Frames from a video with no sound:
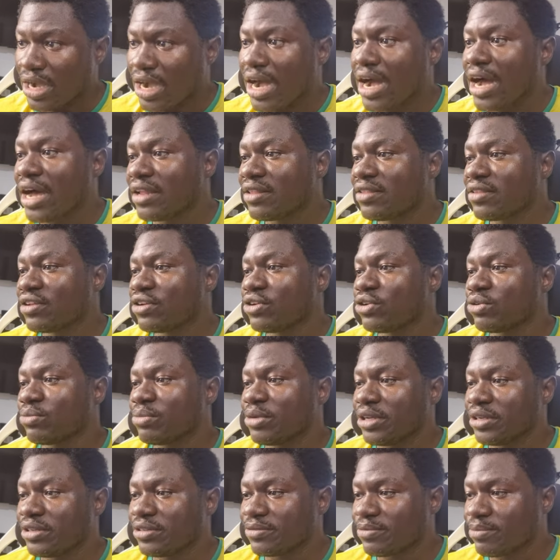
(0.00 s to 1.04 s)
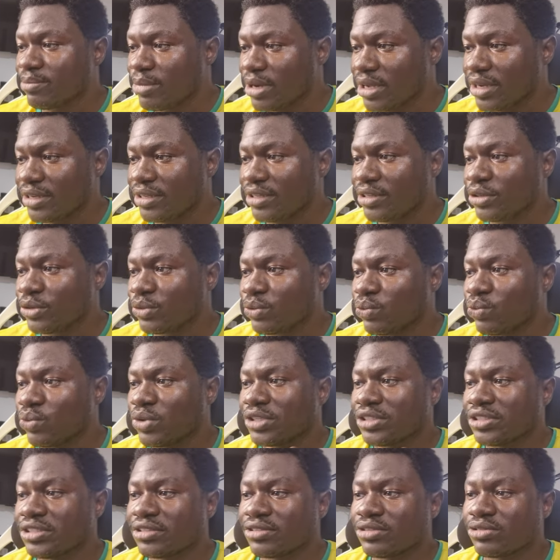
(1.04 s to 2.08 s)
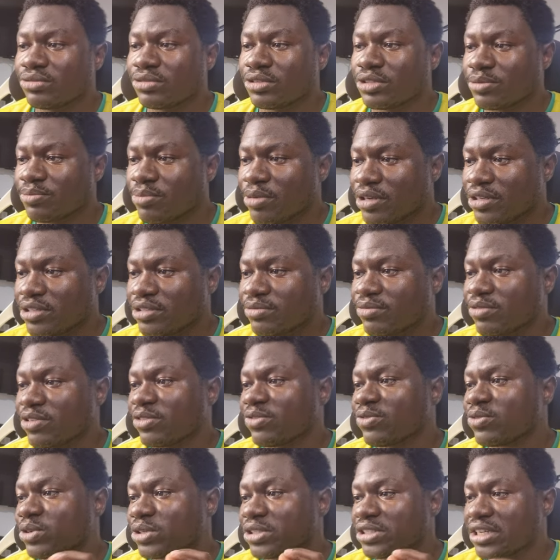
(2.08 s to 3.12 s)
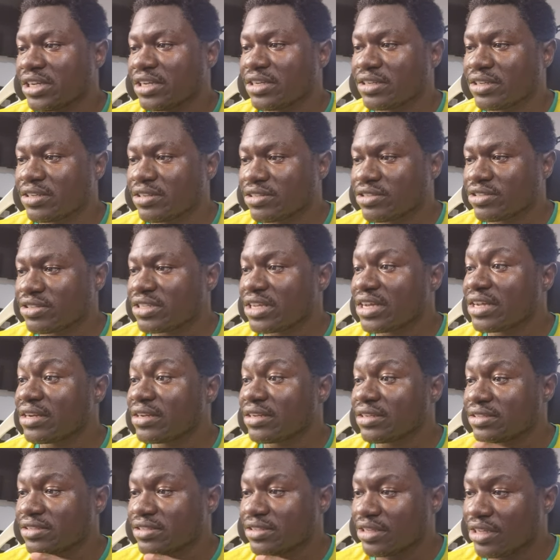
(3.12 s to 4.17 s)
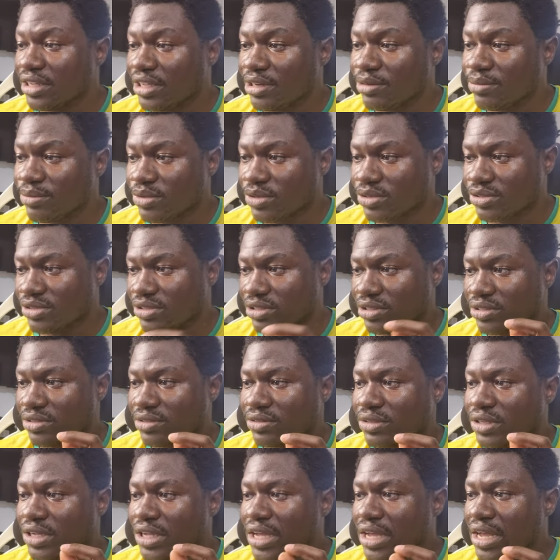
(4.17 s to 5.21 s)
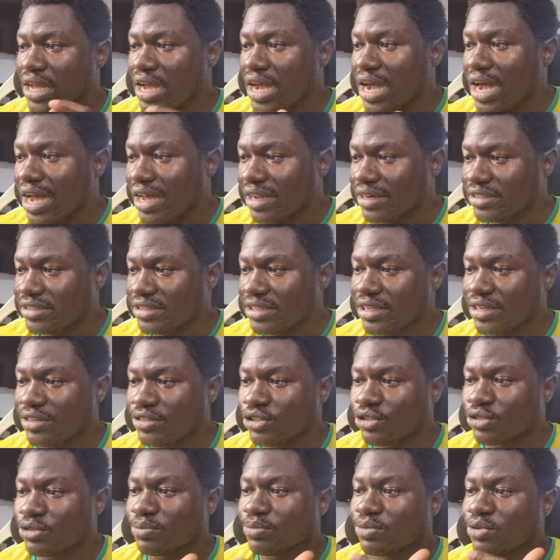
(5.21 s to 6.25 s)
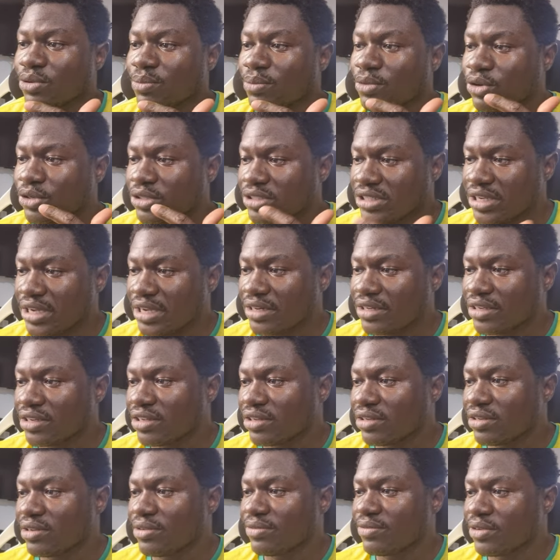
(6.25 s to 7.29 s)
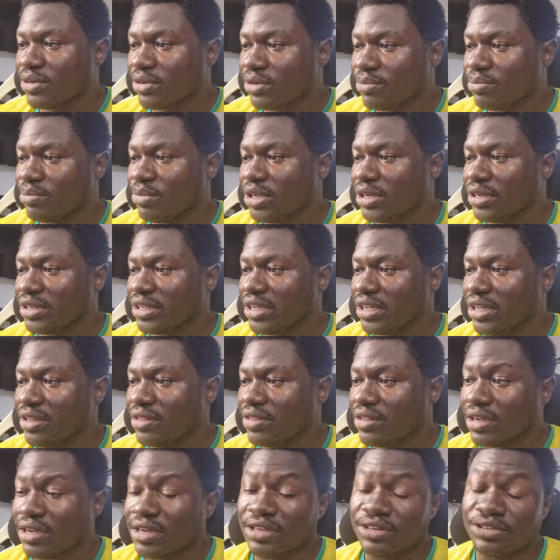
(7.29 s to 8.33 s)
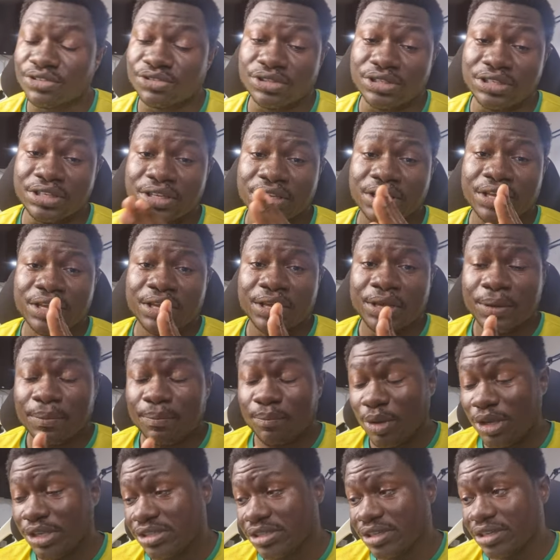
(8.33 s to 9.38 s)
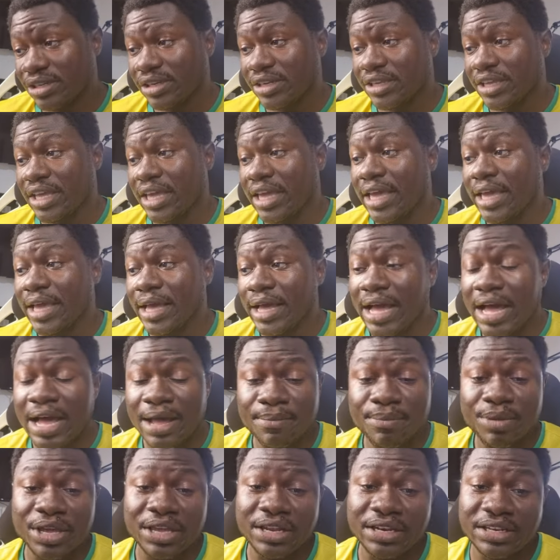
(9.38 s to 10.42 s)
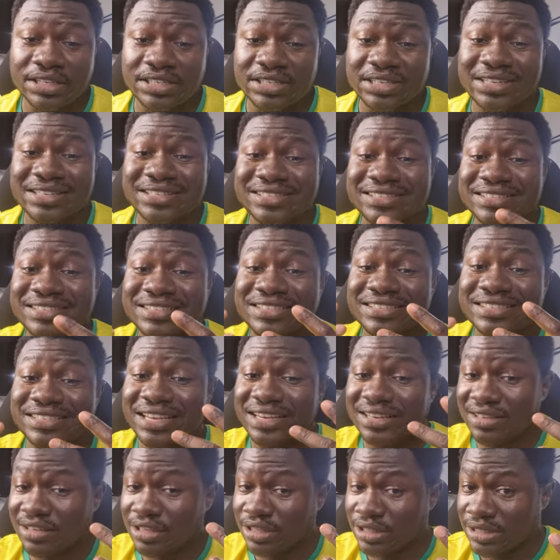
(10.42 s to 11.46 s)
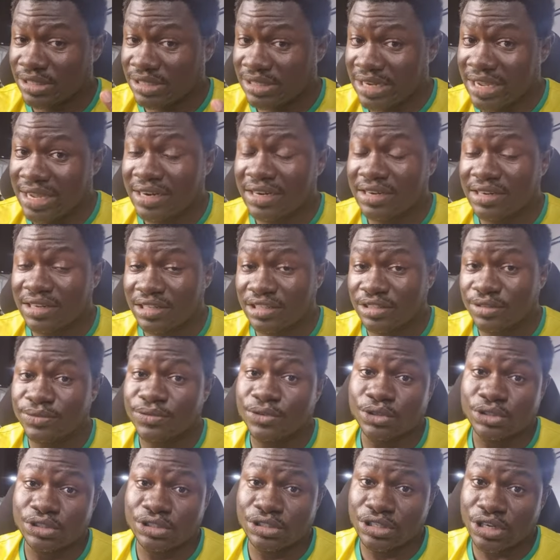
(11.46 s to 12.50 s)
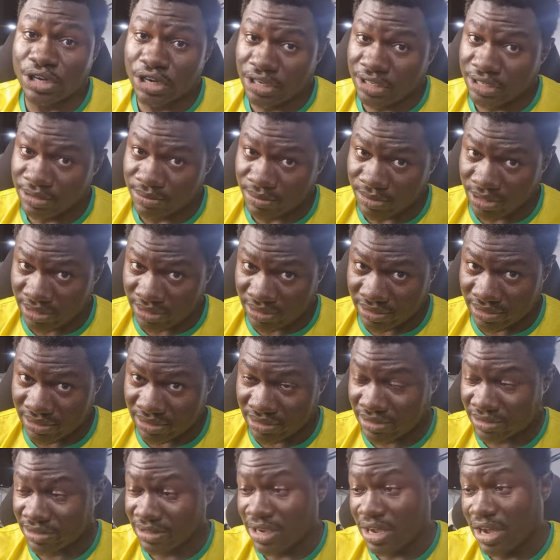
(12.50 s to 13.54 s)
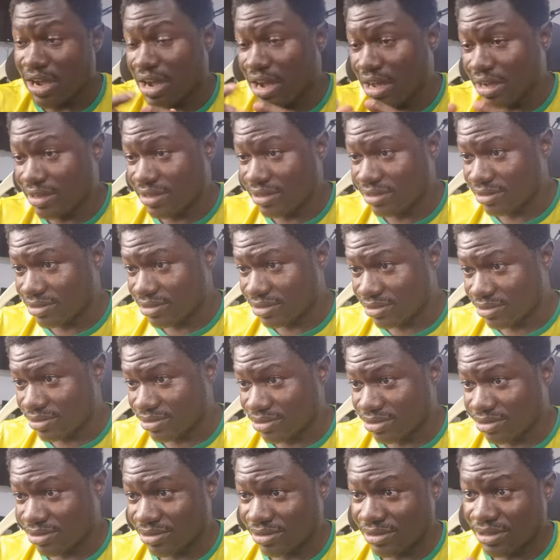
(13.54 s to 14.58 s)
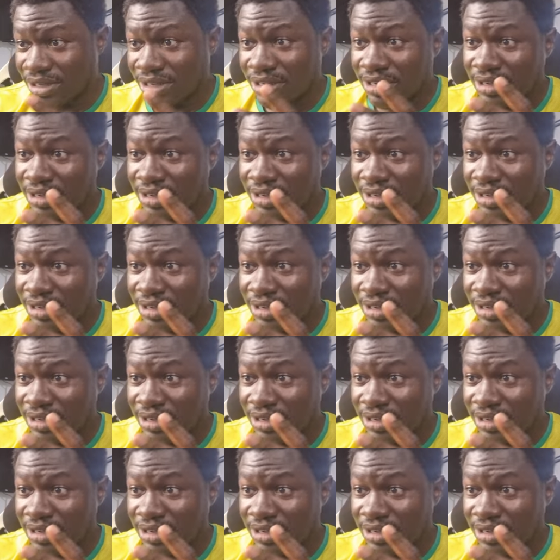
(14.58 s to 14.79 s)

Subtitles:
and the normative body which is responsible for technical standards in Brazil and tends to promote technical development in the country. Basically, ABNT set the standards for documents, articles,